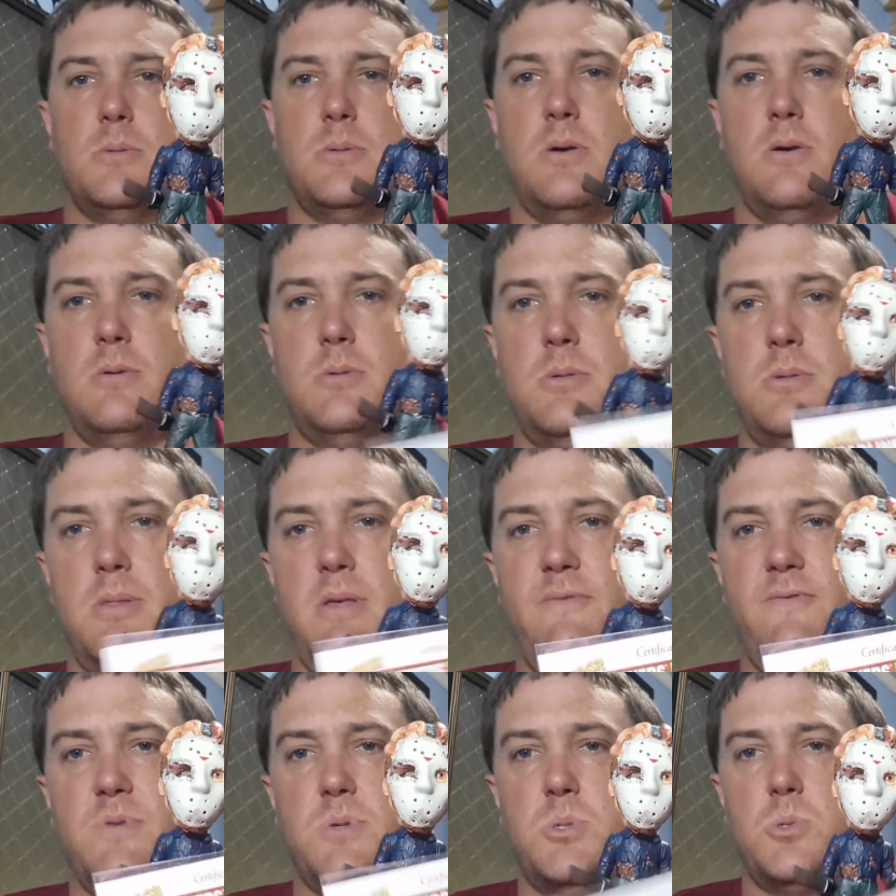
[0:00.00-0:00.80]
So it's
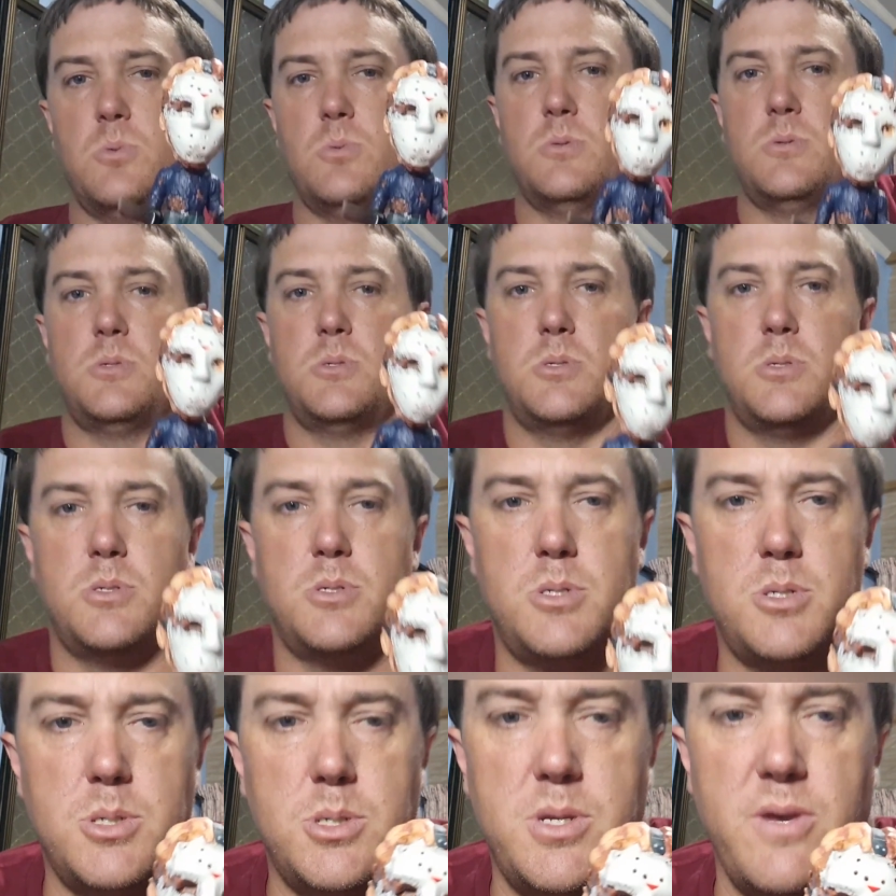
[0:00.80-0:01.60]
another sort
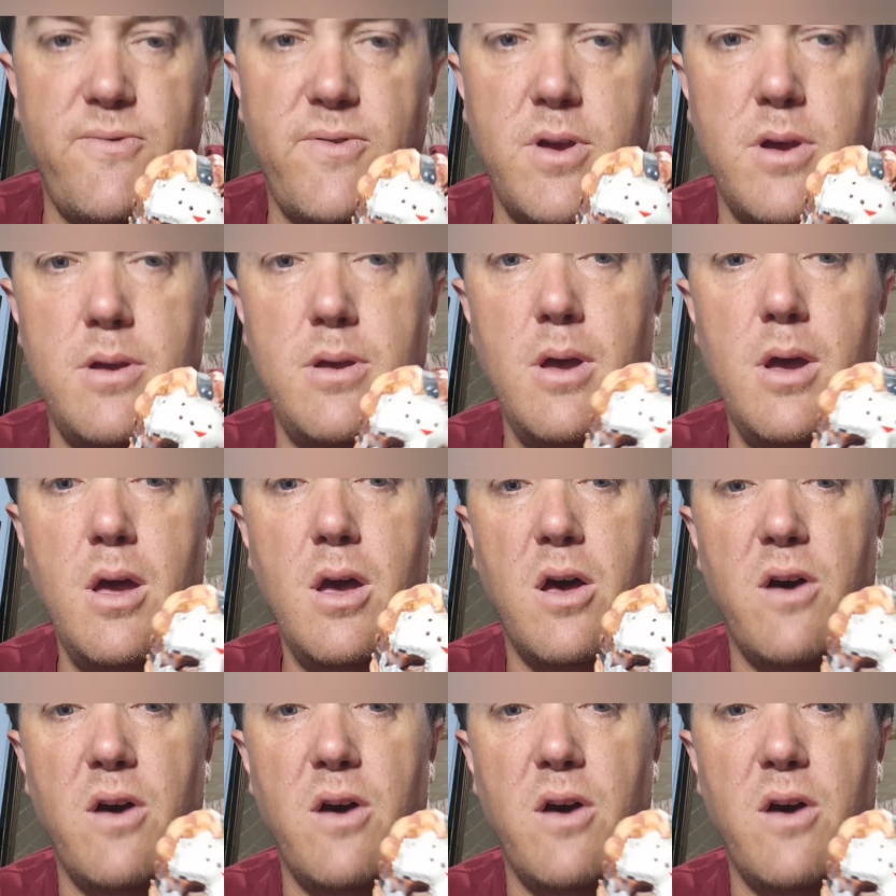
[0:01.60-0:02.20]
of certificate.